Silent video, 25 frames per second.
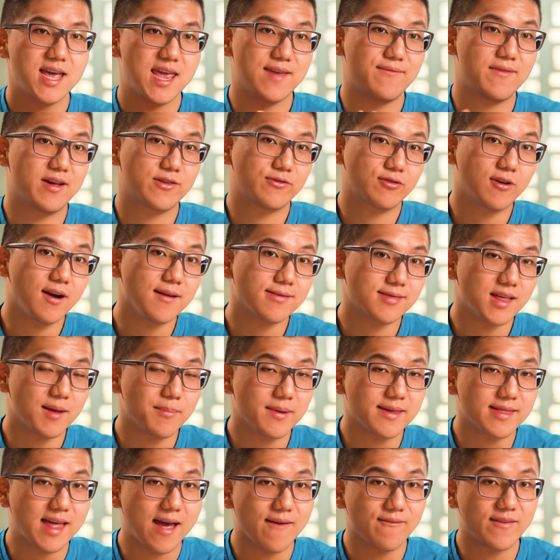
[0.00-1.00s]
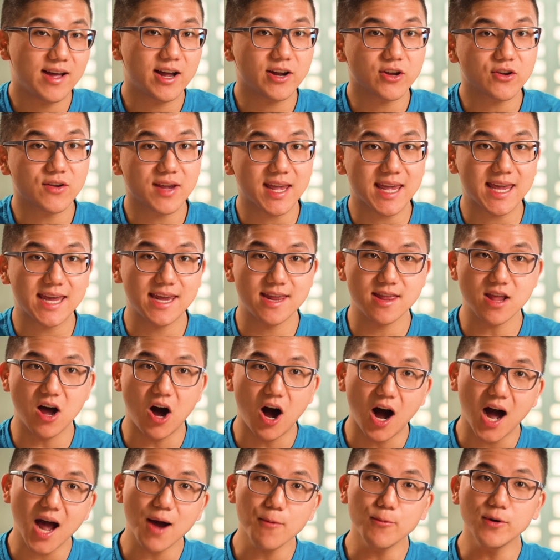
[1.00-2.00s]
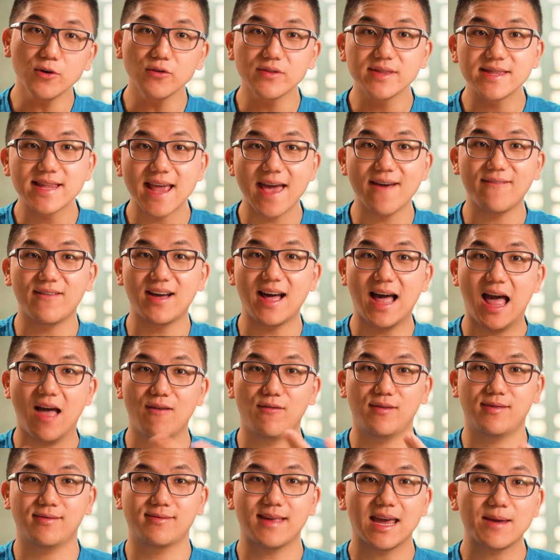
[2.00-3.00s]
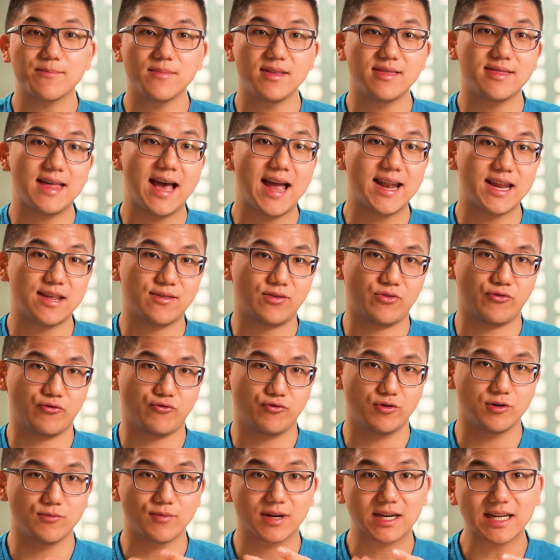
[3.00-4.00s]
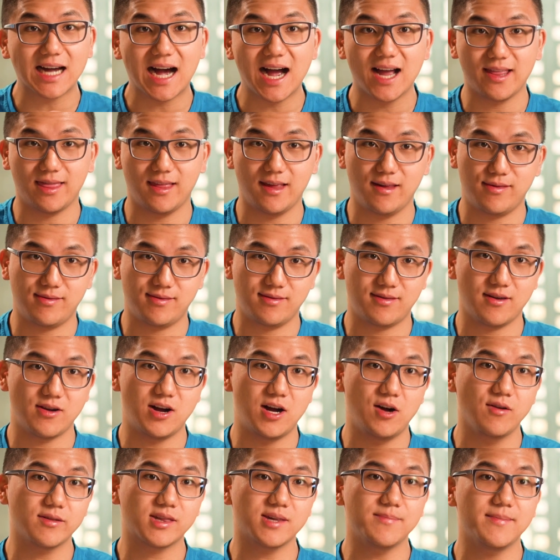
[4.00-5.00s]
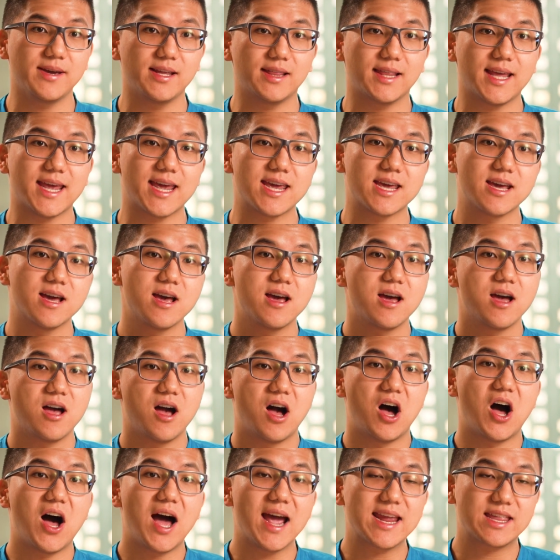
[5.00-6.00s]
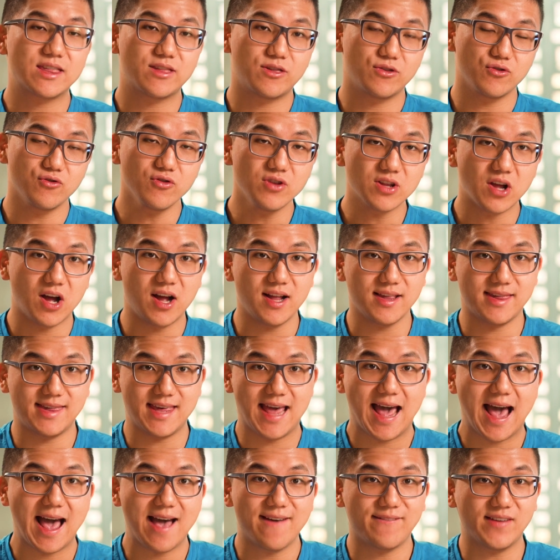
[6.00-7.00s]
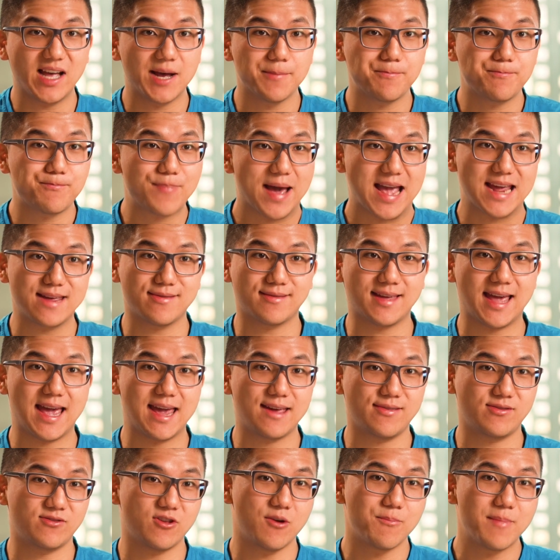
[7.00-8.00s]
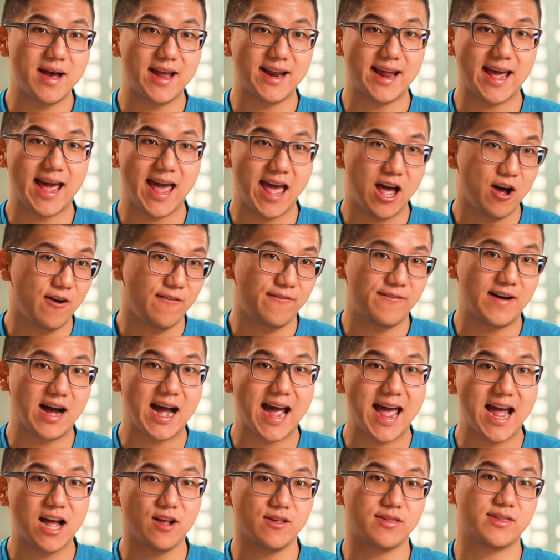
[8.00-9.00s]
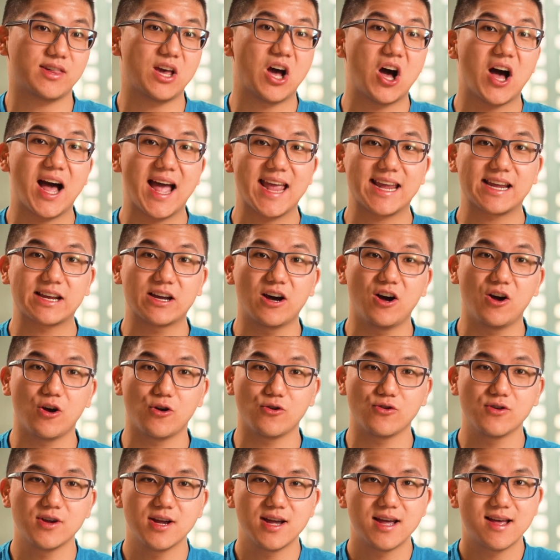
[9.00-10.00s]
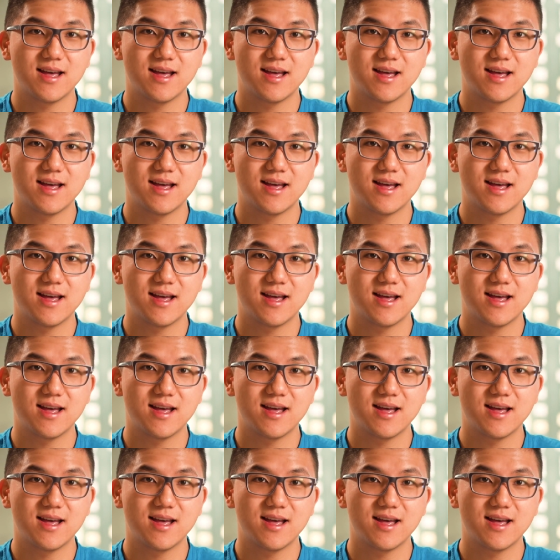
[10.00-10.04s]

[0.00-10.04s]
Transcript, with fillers: if I try subbing that value in, I will never have a statement that is true regardless. So ultimately, I do not have a base case no matter how far out I go.